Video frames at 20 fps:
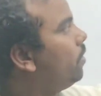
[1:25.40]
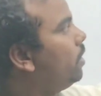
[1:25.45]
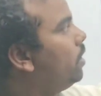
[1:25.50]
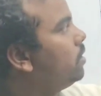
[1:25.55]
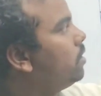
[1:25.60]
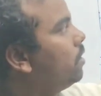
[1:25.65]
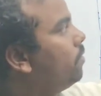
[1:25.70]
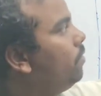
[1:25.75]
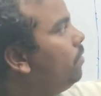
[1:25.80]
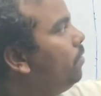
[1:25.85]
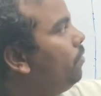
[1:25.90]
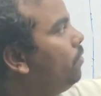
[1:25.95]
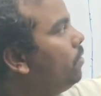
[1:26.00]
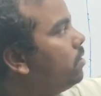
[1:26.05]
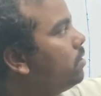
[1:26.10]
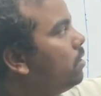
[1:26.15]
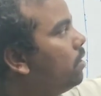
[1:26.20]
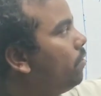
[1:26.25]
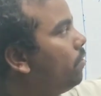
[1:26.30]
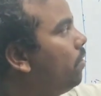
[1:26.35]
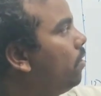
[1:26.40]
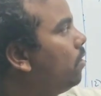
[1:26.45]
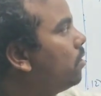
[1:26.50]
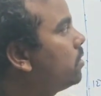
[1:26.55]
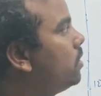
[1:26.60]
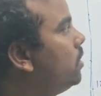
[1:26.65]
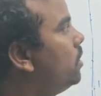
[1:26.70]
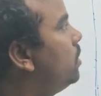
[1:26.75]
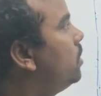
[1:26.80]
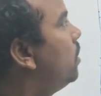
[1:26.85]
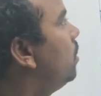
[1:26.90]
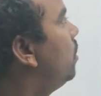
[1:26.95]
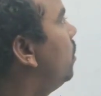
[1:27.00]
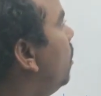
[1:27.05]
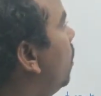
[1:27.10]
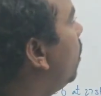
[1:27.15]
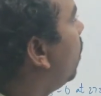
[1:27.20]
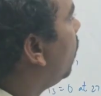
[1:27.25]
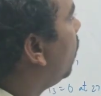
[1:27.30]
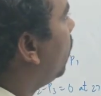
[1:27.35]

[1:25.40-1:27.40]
of rates of diffusion of oxygen